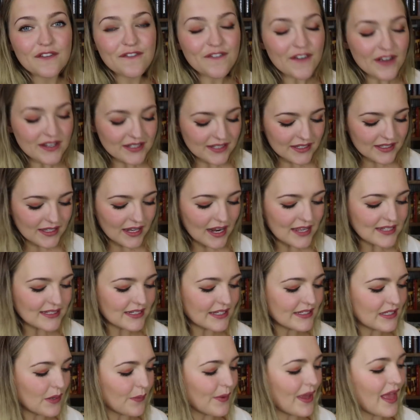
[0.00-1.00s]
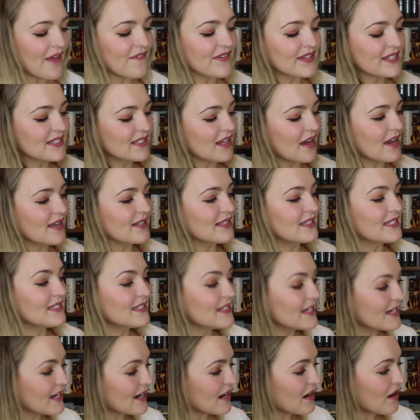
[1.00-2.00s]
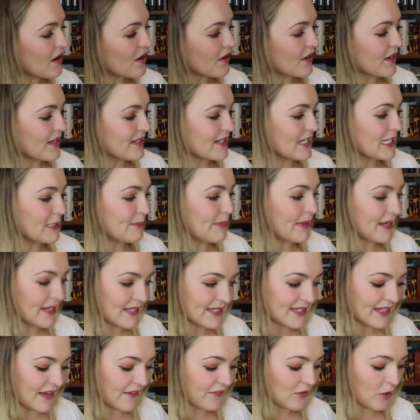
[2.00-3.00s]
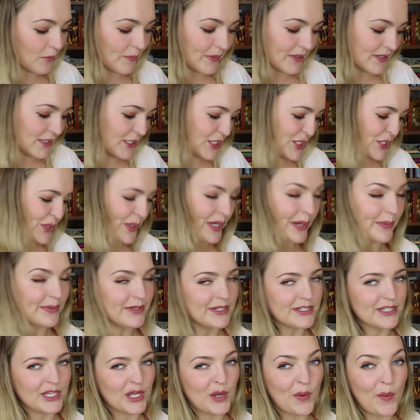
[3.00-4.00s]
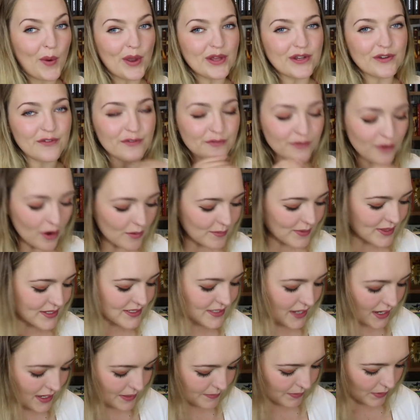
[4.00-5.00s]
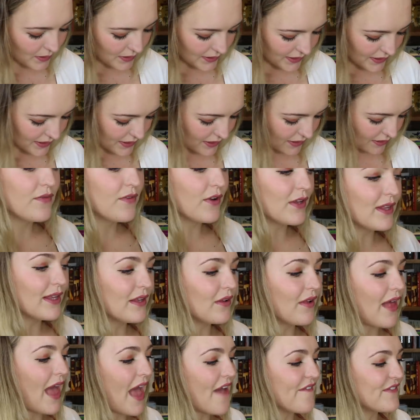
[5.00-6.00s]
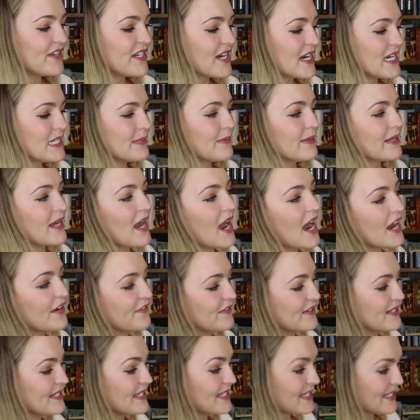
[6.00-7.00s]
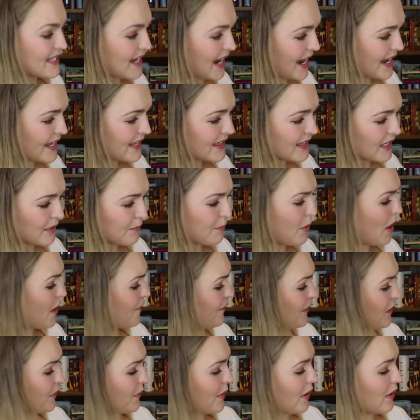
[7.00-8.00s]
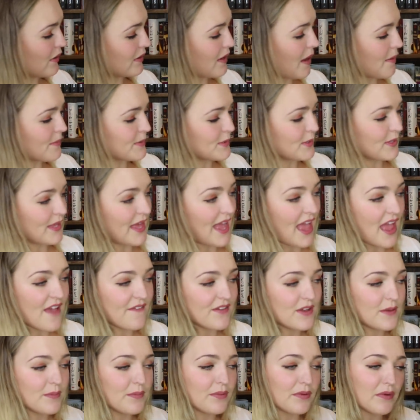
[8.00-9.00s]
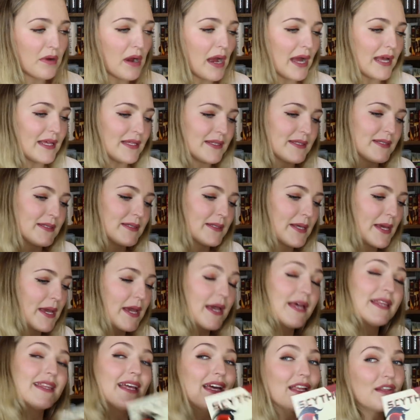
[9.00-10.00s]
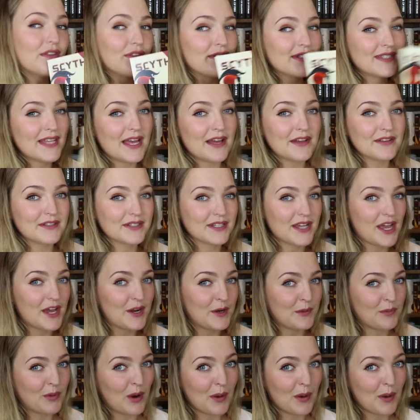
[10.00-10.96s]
So the first thing that I see is that we have a signed sticker on it. It says, "Be deceived or be destroyed," which is a quote from The Diabolic. We've got a little advertisement card for Scythe. A perfect world comes with a heavy price. That sounds kind of